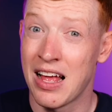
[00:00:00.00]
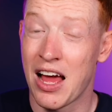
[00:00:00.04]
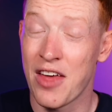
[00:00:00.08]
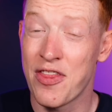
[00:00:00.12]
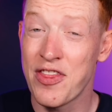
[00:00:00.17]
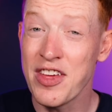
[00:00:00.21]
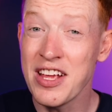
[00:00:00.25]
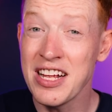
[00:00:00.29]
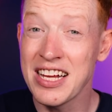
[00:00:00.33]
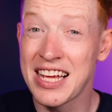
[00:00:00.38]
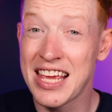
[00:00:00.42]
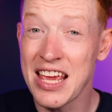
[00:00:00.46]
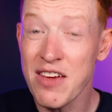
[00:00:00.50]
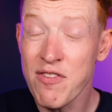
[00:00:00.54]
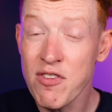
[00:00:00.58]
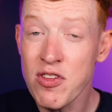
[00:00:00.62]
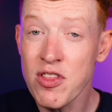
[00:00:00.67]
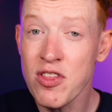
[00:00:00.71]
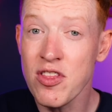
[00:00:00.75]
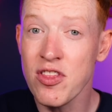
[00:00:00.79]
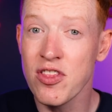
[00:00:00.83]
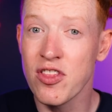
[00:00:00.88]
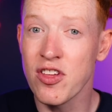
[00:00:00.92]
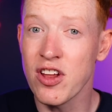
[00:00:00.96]
I think
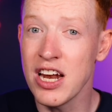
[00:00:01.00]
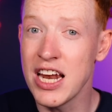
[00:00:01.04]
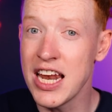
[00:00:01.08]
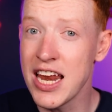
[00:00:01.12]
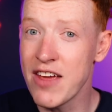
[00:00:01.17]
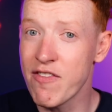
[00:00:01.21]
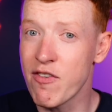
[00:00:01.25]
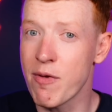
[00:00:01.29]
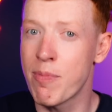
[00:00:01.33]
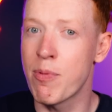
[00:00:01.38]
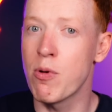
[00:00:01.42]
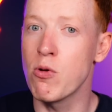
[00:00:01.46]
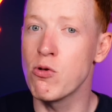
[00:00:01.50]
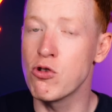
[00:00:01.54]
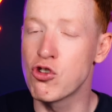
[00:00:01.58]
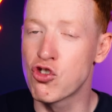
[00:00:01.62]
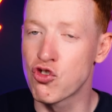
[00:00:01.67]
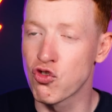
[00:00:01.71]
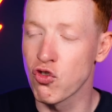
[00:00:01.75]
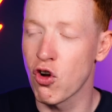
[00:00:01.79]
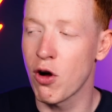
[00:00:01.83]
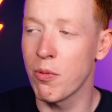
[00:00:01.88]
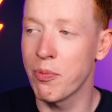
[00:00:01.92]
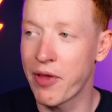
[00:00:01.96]
given that Liverpool
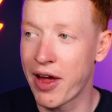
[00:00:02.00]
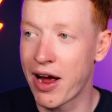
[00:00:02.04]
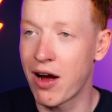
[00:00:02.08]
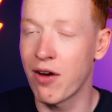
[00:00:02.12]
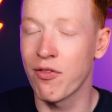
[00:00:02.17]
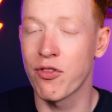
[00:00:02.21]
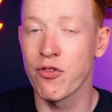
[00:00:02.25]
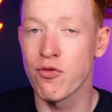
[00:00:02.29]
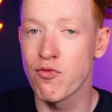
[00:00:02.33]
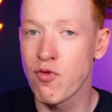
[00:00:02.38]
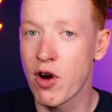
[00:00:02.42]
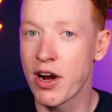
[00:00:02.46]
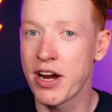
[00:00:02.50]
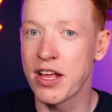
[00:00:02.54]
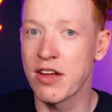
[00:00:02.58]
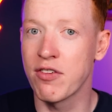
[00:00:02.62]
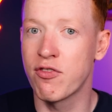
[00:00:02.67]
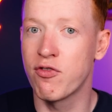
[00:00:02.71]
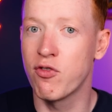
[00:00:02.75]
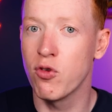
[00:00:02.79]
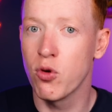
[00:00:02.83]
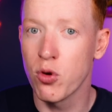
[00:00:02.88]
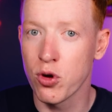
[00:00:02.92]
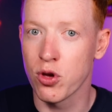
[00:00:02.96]
dropped out of the running
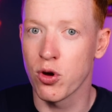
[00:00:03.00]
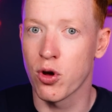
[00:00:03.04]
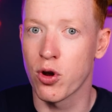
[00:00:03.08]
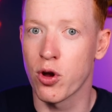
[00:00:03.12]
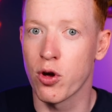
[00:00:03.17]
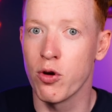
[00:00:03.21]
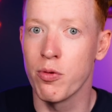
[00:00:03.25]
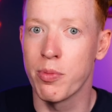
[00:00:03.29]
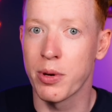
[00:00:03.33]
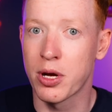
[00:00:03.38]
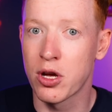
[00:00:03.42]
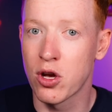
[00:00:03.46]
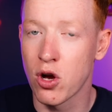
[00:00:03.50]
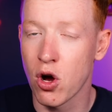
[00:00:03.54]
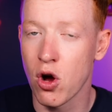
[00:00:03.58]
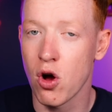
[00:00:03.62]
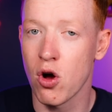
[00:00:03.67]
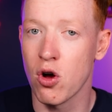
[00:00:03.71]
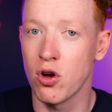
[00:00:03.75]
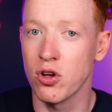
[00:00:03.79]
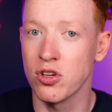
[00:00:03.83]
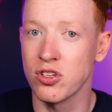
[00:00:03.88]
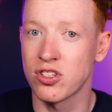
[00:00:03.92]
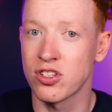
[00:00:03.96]
for Yoro
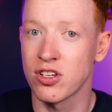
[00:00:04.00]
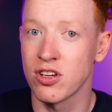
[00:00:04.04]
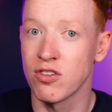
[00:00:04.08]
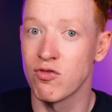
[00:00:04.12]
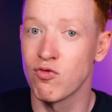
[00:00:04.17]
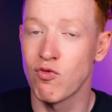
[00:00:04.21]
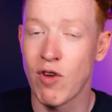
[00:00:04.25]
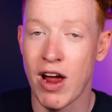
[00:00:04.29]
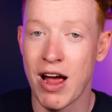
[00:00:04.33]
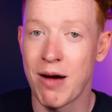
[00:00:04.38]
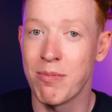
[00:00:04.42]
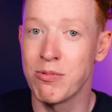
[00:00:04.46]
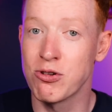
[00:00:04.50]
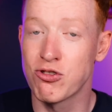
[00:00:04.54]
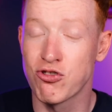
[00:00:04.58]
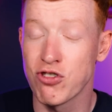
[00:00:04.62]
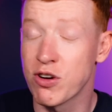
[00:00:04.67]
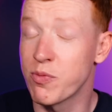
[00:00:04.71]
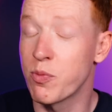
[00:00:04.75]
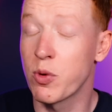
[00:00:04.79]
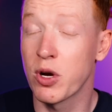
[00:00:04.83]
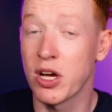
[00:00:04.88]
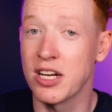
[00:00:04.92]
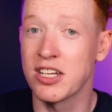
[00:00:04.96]
because Real
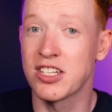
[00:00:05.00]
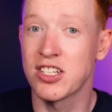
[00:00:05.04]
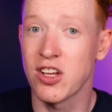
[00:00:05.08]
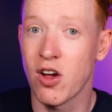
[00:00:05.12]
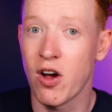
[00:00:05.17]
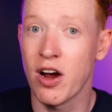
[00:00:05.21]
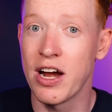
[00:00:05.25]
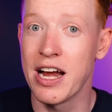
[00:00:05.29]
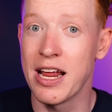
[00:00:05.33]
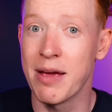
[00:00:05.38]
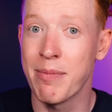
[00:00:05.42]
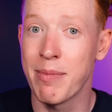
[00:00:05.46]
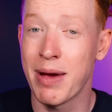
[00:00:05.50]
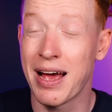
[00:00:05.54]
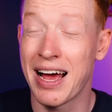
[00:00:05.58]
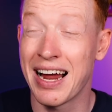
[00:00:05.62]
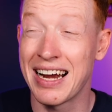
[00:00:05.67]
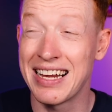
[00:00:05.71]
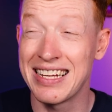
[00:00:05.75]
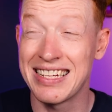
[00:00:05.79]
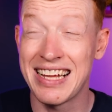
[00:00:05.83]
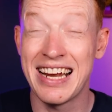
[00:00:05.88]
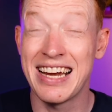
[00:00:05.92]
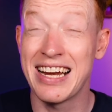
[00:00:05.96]
Madrid were going to sign him and
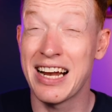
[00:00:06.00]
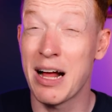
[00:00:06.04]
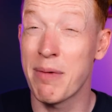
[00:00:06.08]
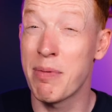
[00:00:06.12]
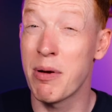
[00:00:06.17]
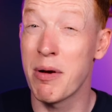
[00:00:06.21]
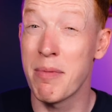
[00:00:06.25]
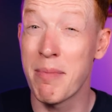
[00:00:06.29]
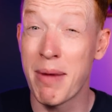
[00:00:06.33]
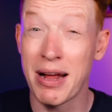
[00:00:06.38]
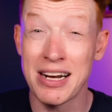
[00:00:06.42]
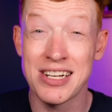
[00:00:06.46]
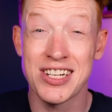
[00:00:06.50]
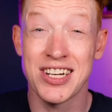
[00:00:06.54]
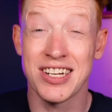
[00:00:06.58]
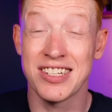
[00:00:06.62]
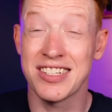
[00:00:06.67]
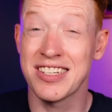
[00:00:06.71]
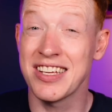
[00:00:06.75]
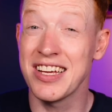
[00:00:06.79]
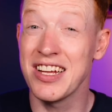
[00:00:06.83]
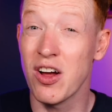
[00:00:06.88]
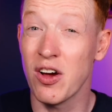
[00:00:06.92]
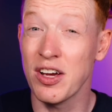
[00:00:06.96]
he's ended up at
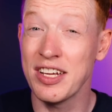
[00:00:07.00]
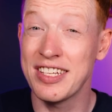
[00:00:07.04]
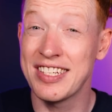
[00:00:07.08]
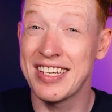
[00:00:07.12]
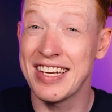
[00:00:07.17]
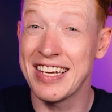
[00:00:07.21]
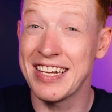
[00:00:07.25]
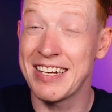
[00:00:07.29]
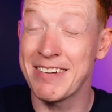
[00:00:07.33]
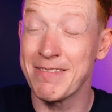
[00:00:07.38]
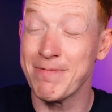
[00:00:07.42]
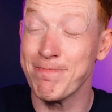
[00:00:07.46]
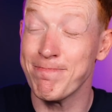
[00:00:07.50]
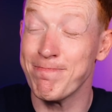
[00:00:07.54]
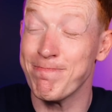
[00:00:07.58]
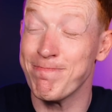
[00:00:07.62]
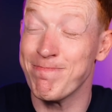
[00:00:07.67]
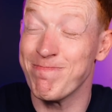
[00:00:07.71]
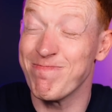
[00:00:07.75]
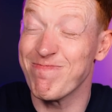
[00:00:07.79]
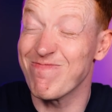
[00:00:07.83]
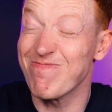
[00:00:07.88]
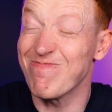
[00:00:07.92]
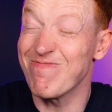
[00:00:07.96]
Manchester United,
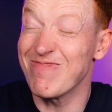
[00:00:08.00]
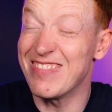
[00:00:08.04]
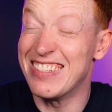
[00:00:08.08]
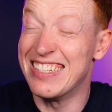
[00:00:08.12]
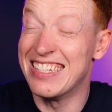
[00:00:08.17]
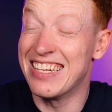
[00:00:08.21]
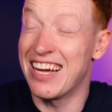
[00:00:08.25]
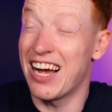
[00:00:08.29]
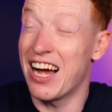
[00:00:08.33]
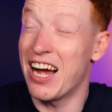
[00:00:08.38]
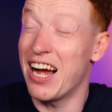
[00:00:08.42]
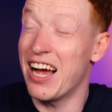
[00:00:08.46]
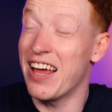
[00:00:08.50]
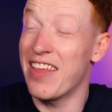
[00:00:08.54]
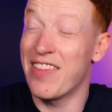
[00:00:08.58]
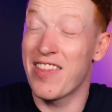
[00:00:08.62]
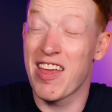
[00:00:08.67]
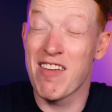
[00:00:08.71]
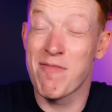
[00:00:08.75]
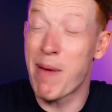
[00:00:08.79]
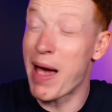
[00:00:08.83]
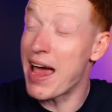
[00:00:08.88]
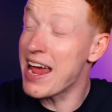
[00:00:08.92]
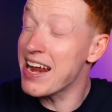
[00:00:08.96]

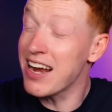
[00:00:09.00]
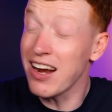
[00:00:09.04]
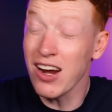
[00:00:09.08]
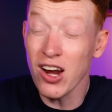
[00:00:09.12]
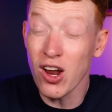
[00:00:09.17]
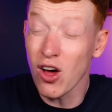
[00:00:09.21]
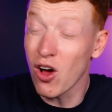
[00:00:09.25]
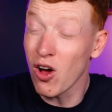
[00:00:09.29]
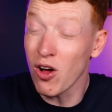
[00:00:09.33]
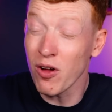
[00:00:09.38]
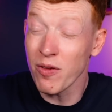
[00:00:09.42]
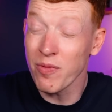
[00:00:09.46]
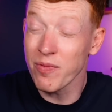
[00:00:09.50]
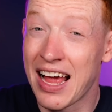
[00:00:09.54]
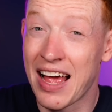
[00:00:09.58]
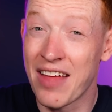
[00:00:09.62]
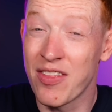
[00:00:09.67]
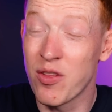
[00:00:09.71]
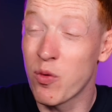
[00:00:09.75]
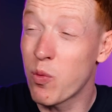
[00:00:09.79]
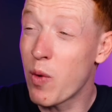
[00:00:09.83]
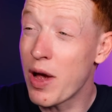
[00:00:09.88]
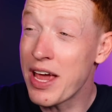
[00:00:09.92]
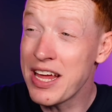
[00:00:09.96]
they've paid a lot and
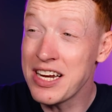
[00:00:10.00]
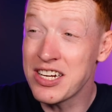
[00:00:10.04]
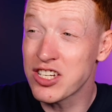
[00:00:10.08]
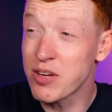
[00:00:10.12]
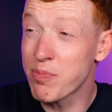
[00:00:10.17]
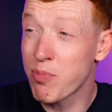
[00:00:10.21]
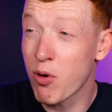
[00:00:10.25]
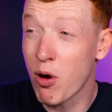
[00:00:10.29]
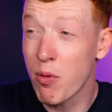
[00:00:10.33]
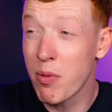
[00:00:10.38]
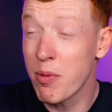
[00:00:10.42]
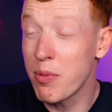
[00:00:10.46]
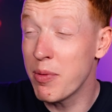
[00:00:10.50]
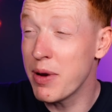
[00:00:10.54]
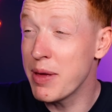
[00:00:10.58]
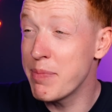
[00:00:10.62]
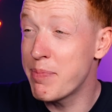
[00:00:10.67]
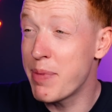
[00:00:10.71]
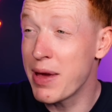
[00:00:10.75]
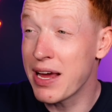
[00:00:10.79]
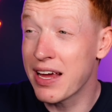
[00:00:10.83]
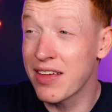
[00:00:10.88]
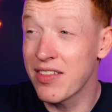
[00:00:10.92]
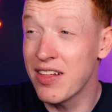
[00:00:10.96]
the wages are probably
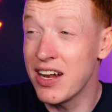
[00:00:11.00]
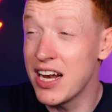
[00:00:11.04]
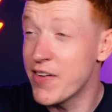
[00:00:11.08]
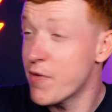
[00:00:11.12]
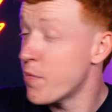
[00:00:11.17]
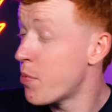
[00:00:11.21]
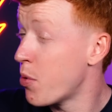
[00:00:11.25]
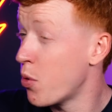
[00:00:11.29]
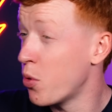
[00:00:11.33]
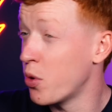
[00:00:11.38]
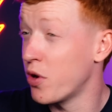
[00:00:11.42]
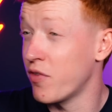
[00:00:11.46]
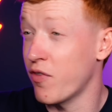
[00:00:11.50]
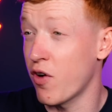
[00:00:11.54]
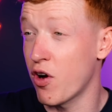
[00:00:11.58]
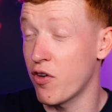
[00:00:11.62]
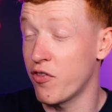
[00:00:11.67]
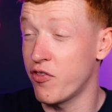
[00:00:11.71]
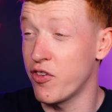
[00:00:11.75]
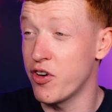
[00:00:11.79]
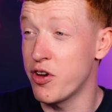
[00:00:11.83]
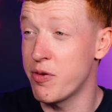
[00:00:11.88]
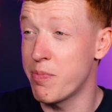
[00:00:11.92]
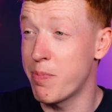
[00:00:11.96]
bigger than Liverpool would have
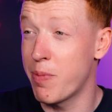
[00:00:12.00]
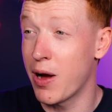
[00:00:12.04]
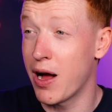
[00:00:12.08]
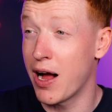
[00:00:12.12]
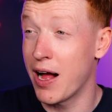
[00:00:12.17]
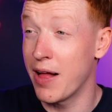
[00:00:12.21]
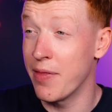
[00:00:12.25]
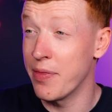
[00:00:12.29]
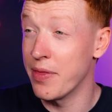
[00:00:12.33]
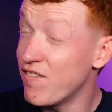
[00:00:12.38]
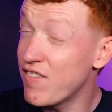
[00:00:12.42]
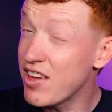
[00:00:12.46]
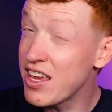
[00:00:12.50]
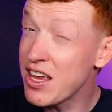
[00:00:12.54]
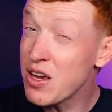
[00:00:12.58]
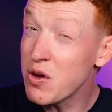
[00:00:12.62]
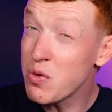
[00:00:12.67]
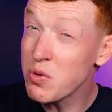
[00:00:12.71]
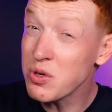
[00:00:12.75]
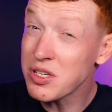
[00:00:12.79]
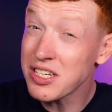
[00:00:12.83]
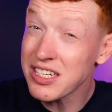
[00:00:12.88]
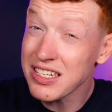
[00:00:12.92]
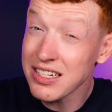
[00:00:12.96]
offered, but
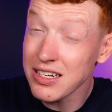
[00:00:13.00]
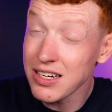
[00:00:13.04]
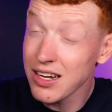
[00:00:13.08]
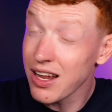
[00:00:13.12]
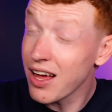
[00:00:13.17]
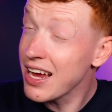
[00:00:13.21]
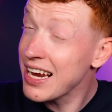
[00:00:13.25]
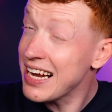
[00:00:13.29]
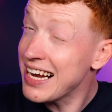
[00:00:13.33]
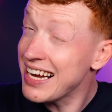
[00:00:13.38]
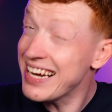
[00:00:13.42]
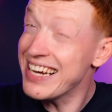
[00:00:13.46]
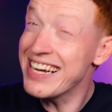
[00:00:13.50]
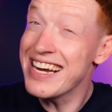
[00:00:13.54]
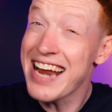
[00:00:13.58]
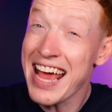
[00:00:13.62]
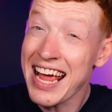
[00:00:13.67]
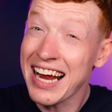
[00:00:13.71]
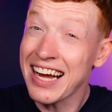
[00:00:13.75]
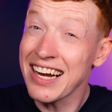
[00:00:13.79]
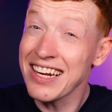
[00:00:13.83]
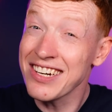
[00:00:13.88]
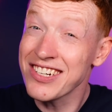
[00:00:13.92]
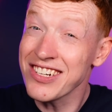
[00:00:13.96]
feels slightly
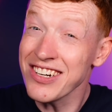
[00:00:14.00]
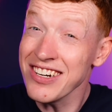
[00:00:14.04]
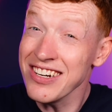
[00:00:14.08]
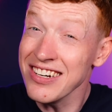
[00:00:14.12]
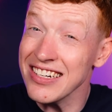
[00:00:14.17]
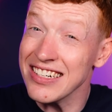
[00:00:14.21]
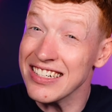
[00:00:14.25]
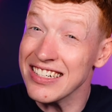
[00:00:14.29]
negligent.